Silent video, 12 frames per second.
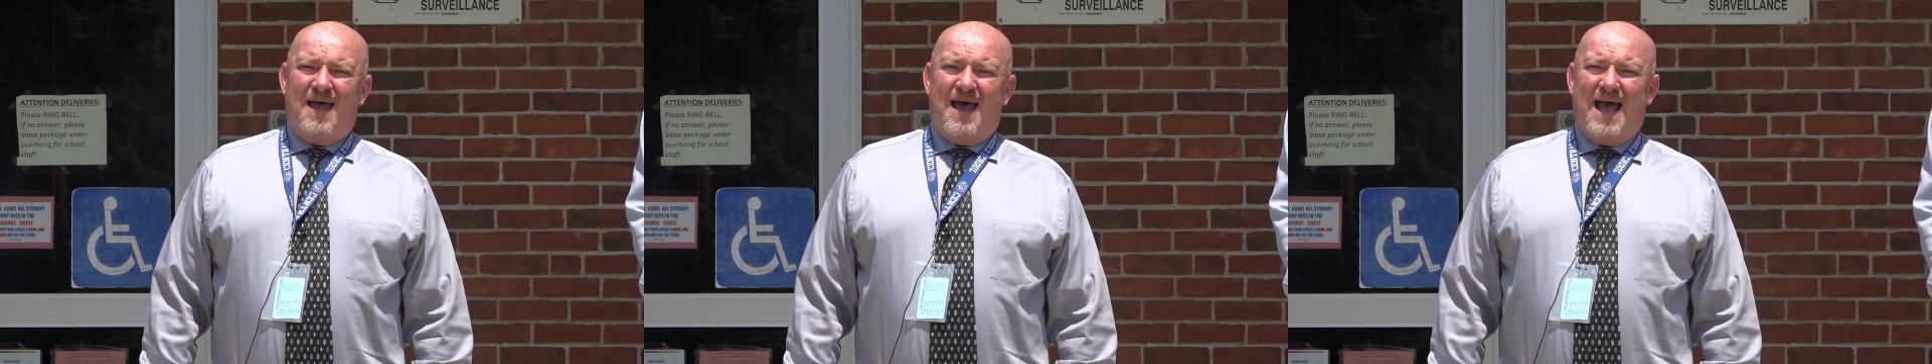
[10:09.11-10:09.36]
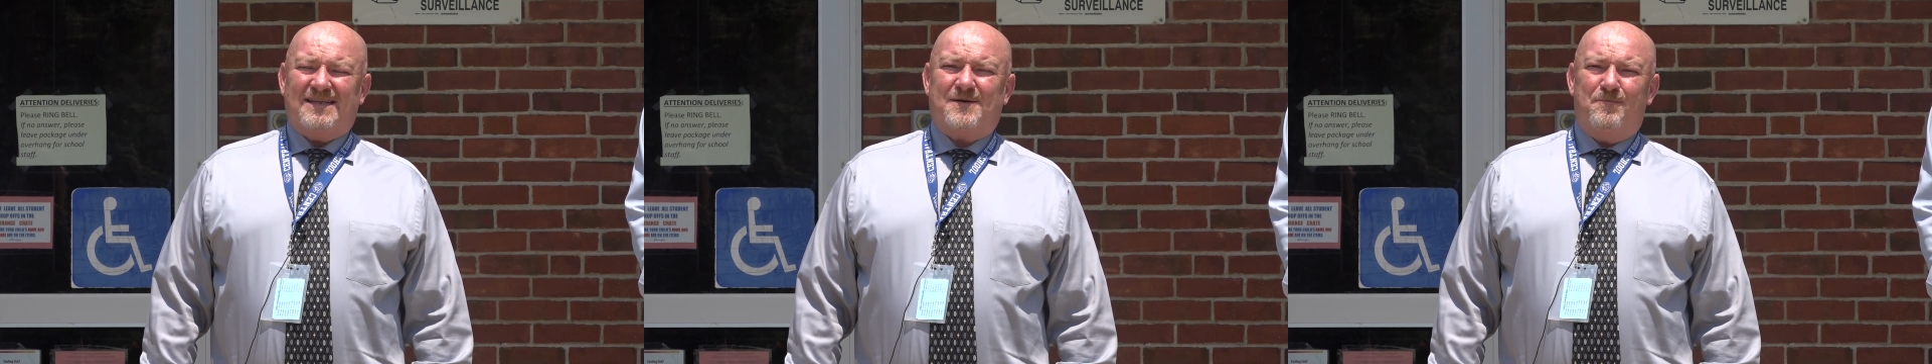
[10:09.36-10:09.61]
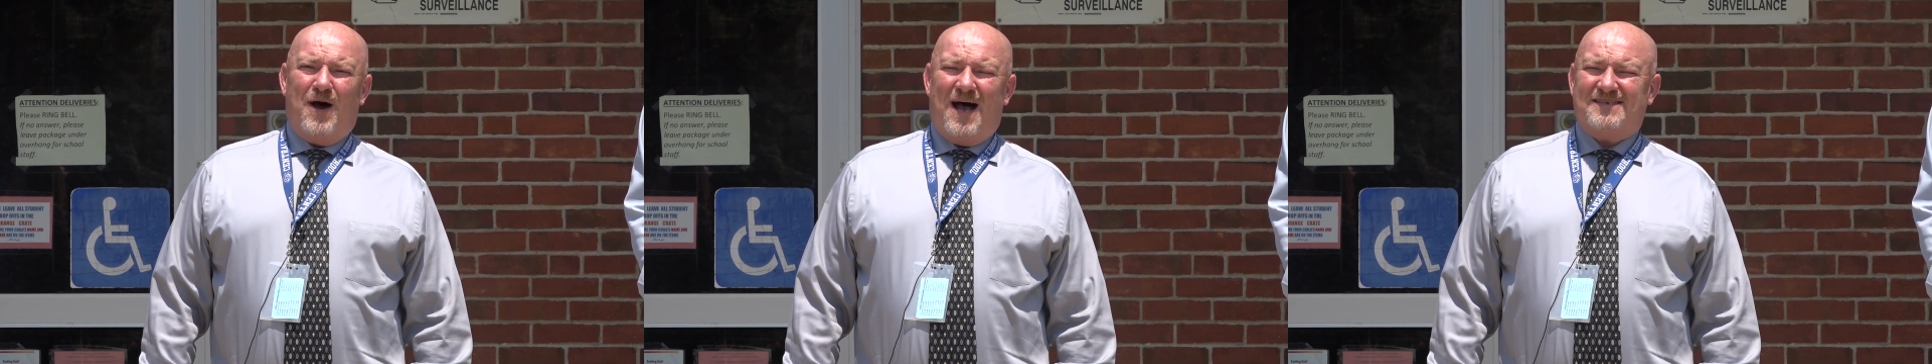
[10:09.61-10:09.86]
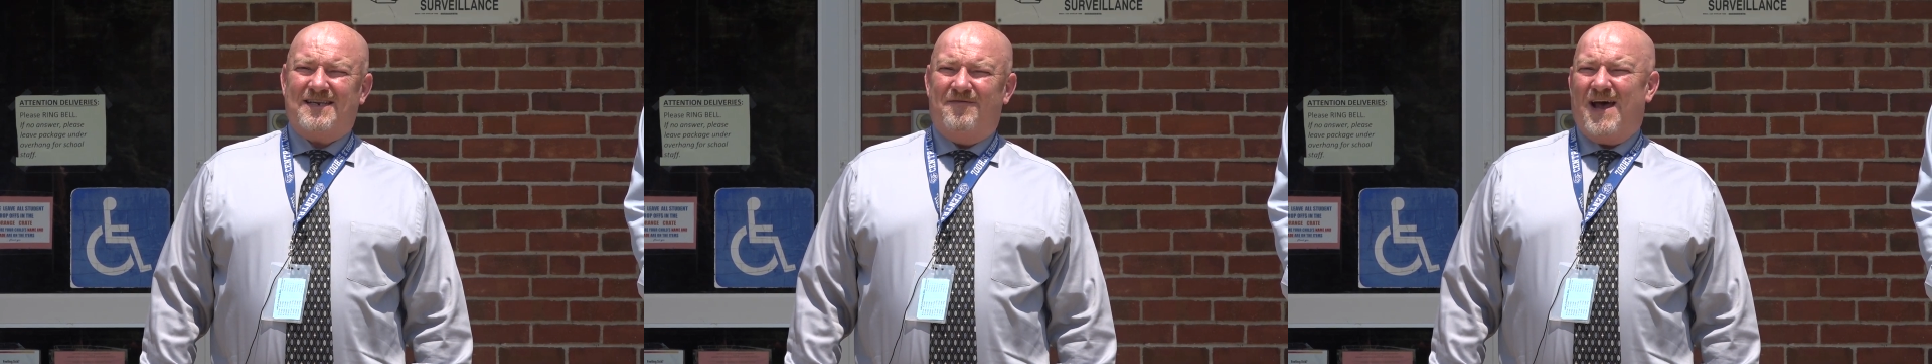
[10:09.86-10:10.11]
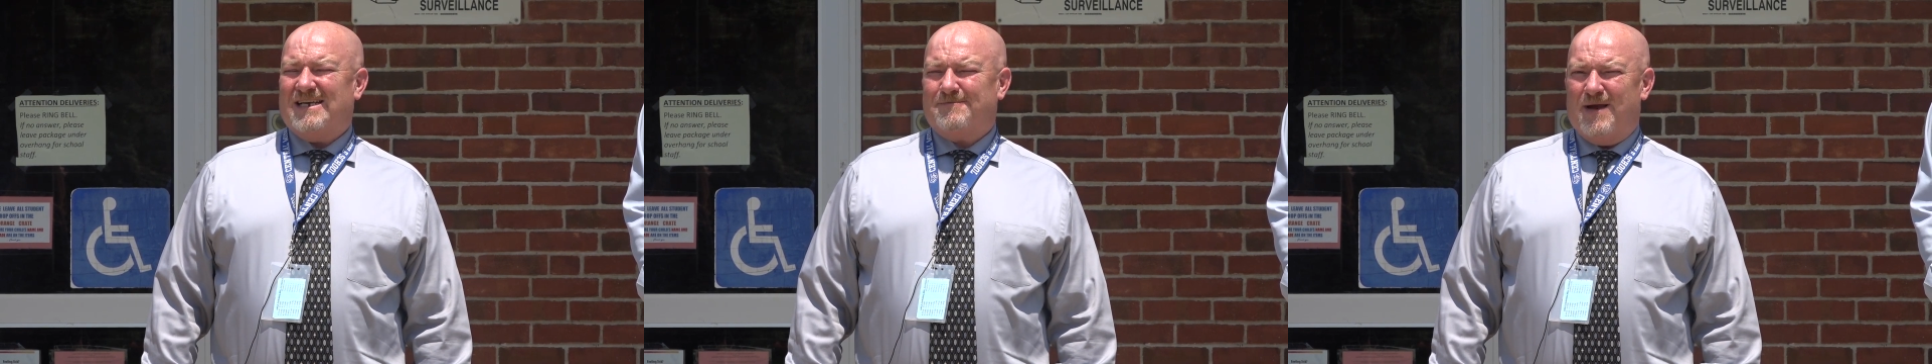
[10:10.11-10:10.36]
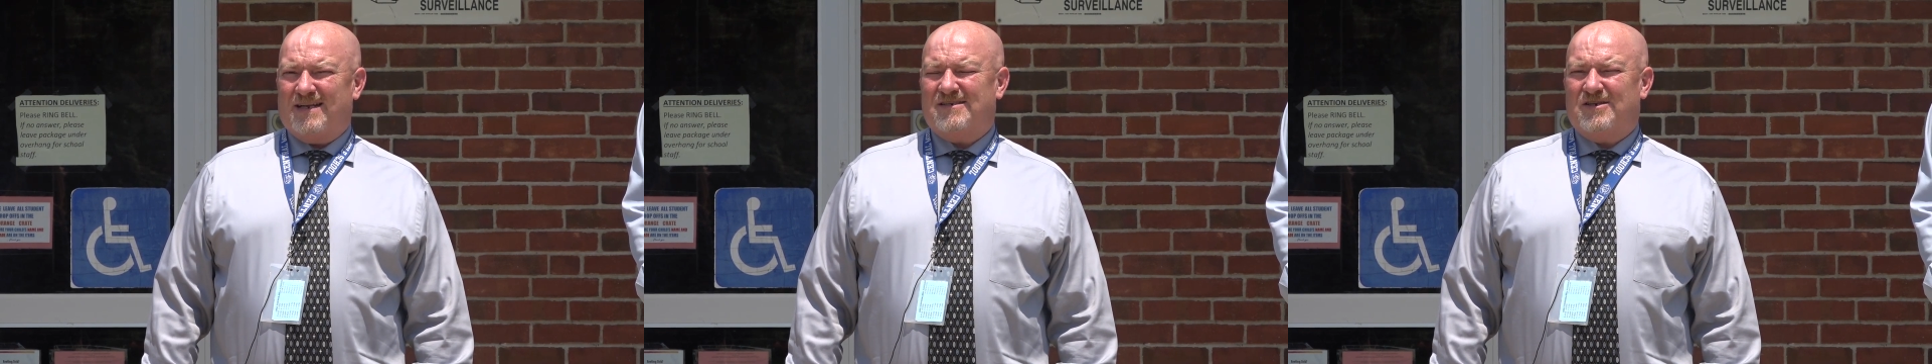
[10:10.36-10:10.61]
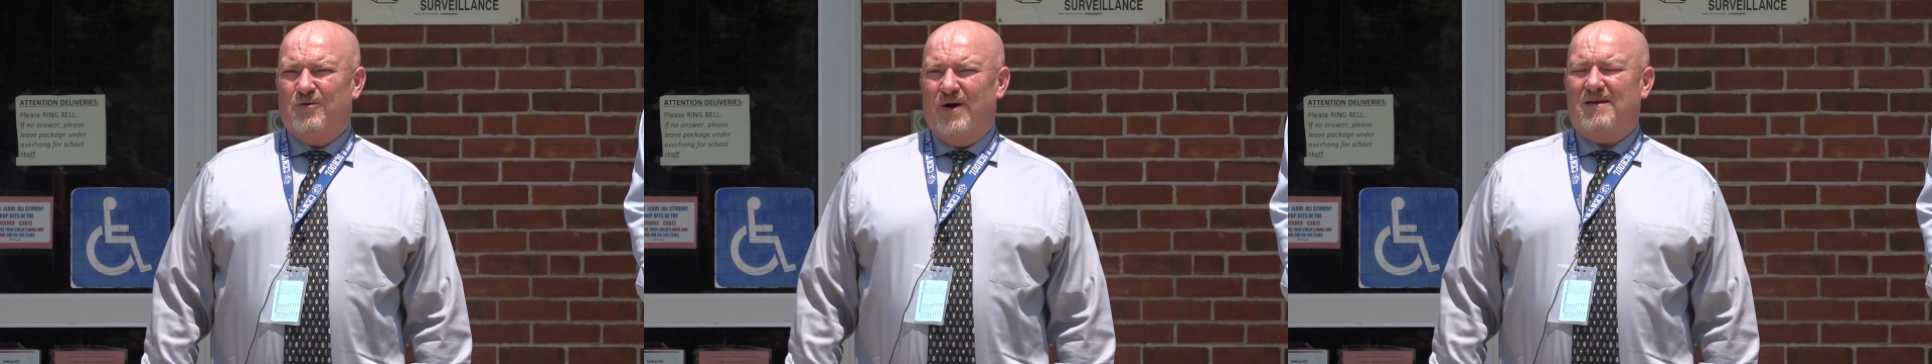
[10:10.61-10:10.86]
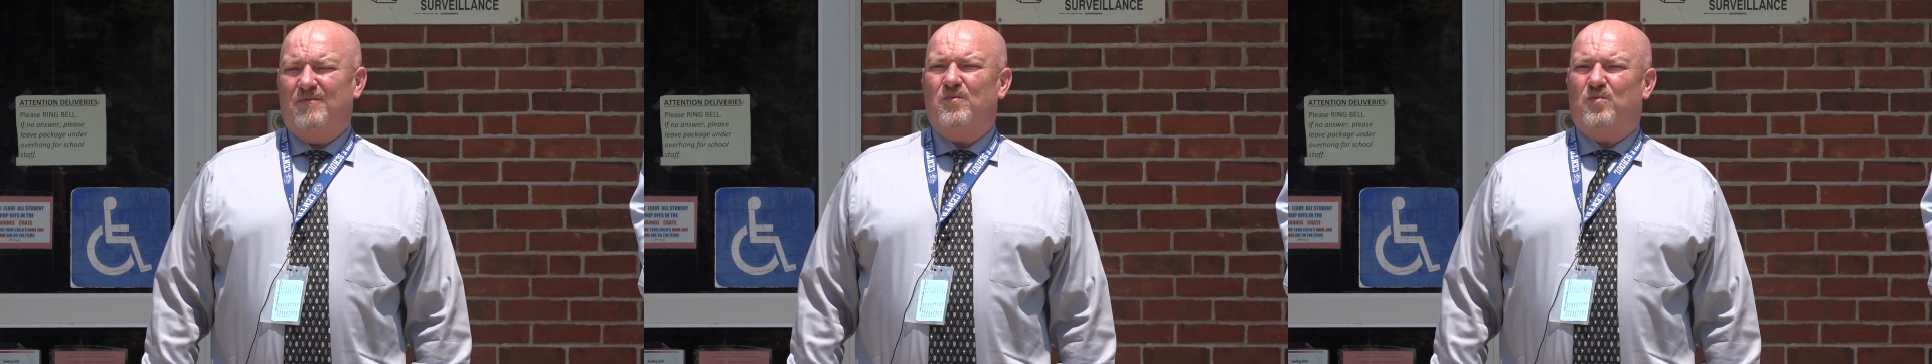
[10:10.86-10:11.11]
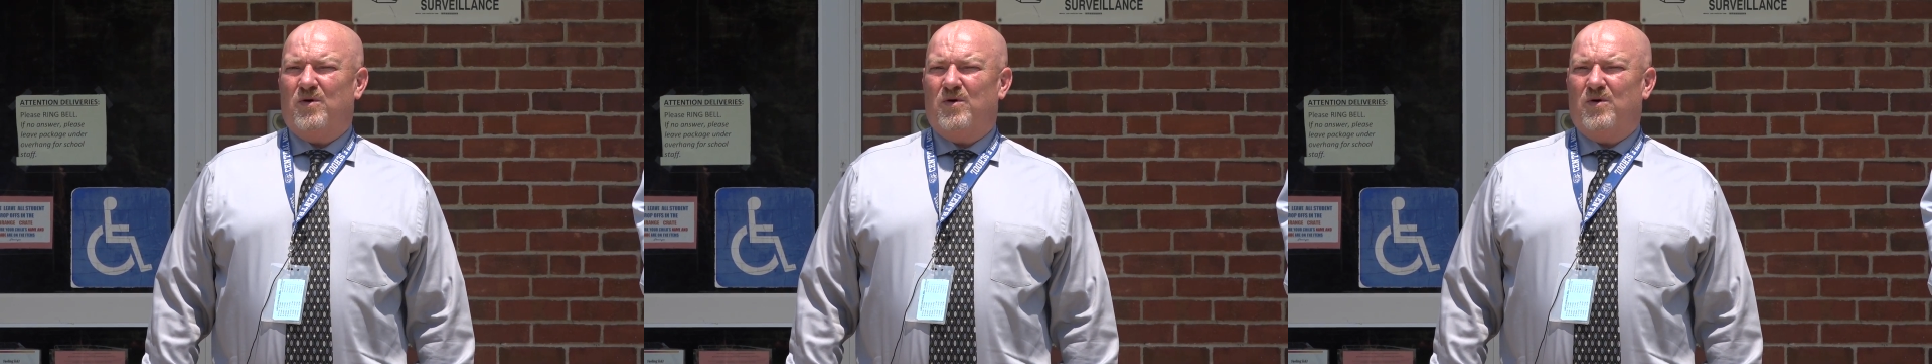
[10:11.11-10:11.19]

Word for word: had some positive aspects to it.